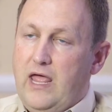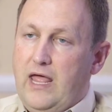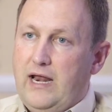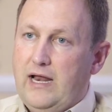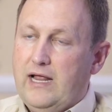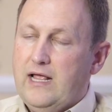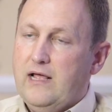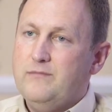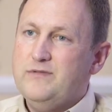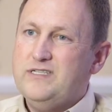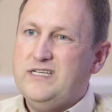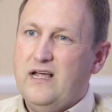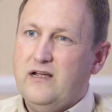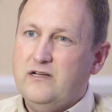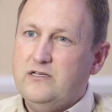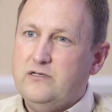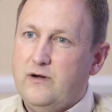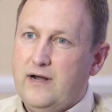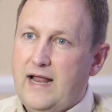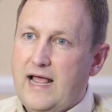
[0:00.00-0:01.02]
And it comes
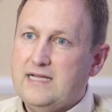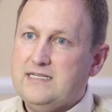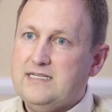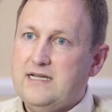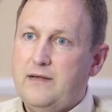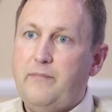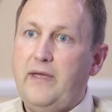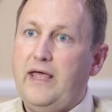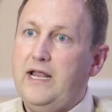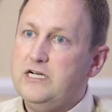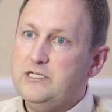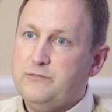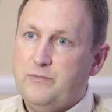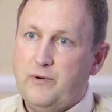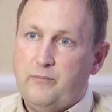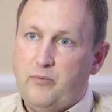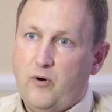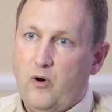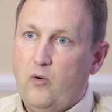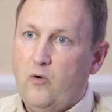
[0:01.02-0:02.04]
down to an asset
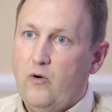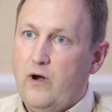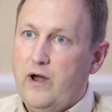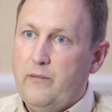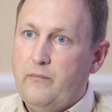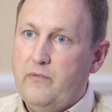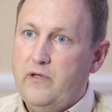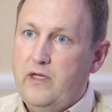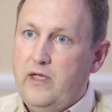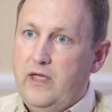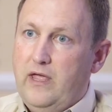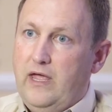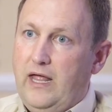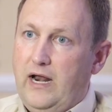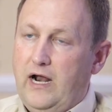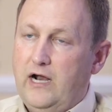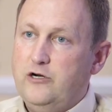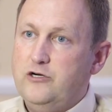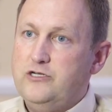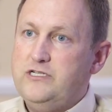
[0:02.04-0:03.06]
management program
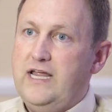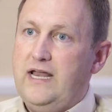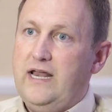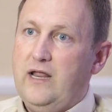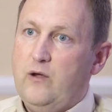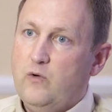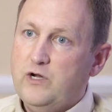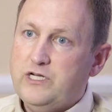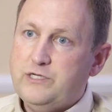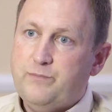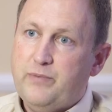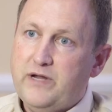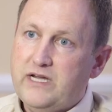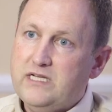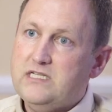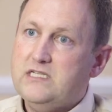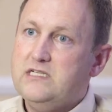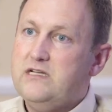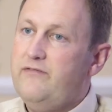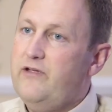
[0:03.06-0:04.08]
and understanding which
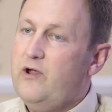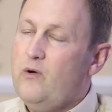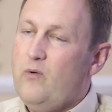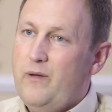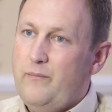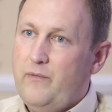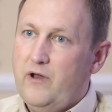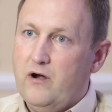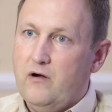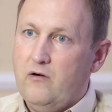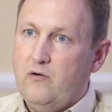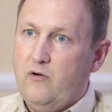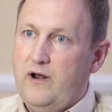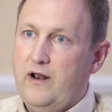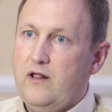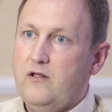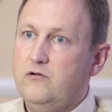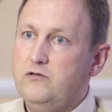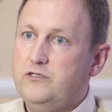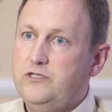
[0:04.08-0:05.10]
pieces of equipment are
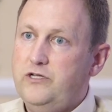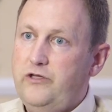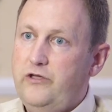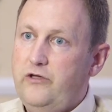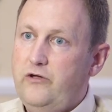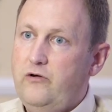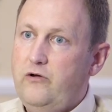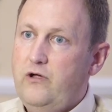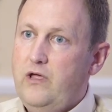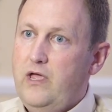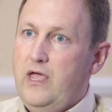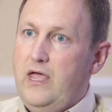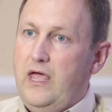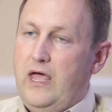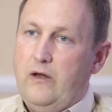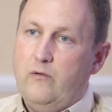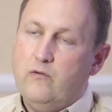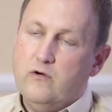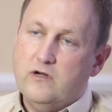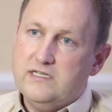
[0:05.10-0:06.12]
critical to you
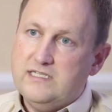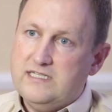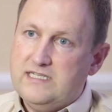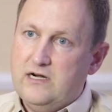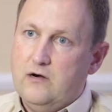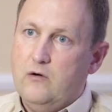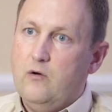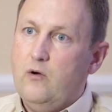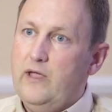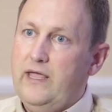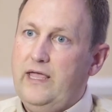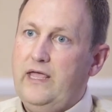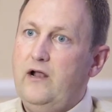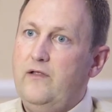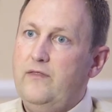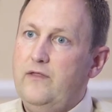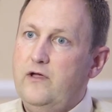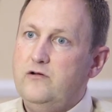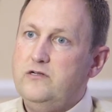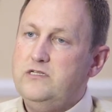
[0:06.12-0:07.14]
and really zeroing in
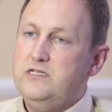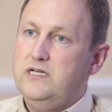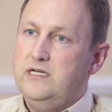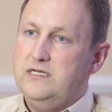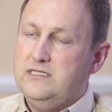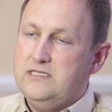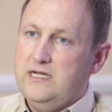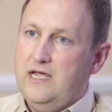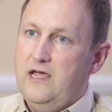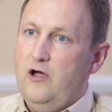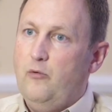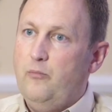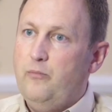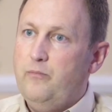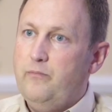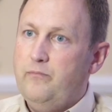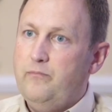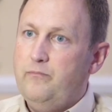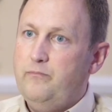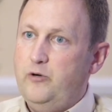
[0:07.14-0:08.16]
on those to, to
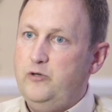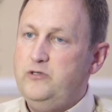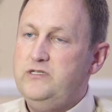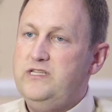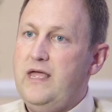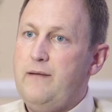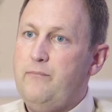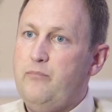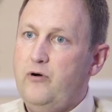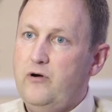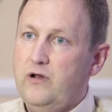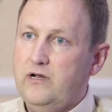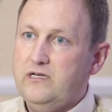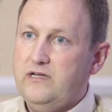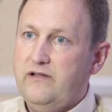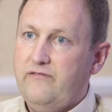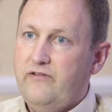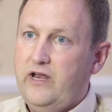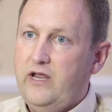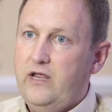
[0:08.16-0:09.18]
help boost that
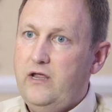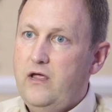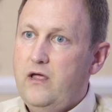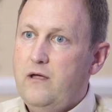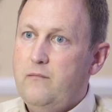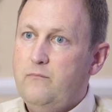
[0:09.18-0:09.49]
productivity,